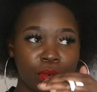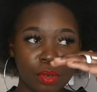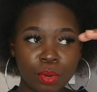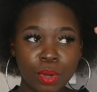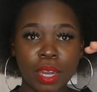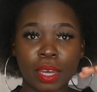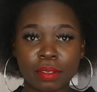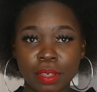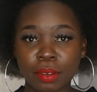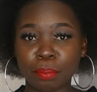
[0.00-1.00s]
look at
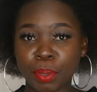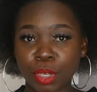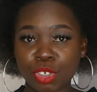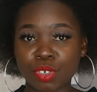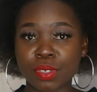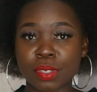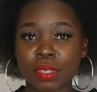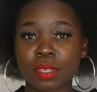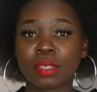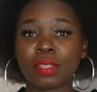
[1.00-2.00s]
the pictures
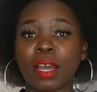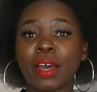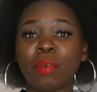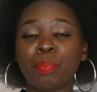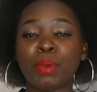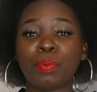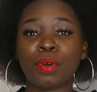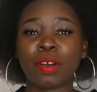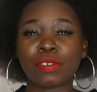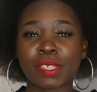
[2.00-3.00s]
that other people
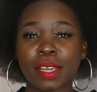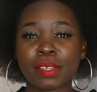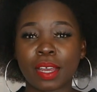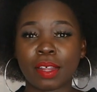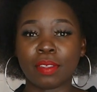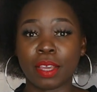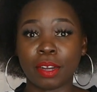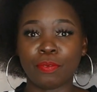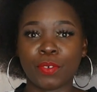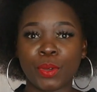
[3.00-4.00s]
have said and their
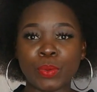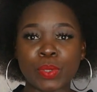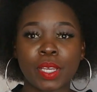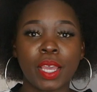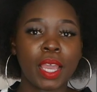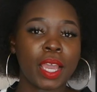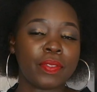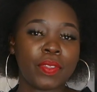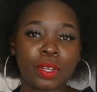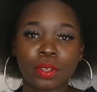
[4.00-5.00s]
reviews, and
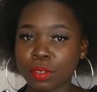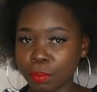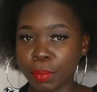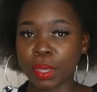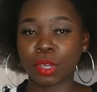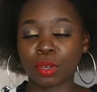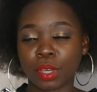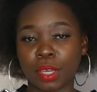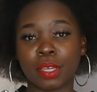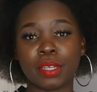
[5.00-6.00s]
then make
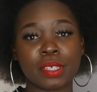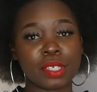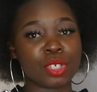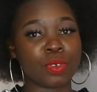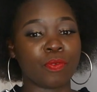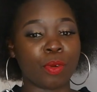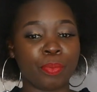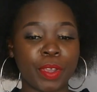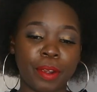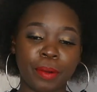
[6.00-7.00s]
a decision from
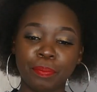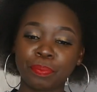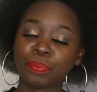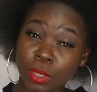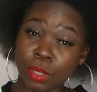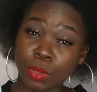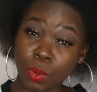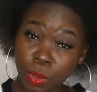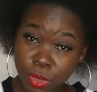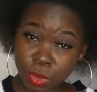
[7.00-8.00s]
there. You
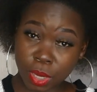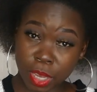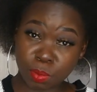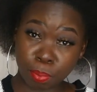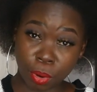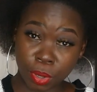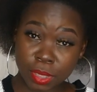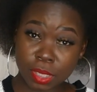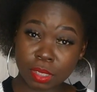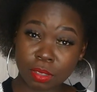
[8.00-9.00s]
also get
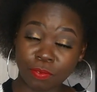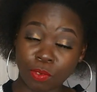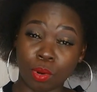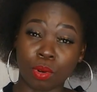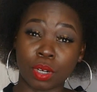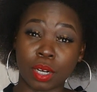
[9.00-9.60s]
points for